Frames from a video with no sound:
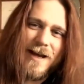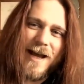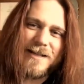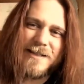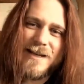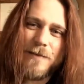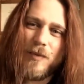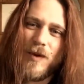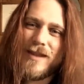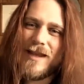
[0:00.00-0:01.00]
and
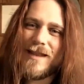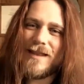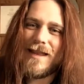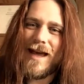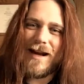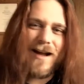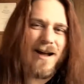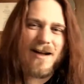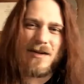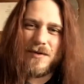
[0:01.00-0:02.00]
deep within that
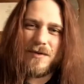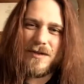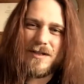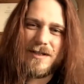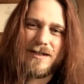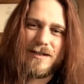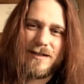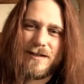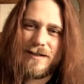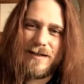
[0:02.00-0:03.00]
hollowed
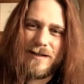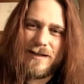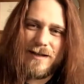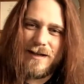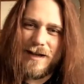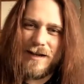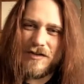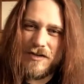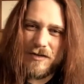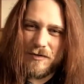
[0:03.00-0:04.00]

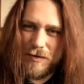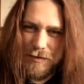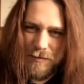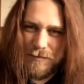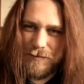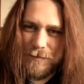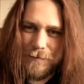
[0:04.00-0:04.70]
ancient grove,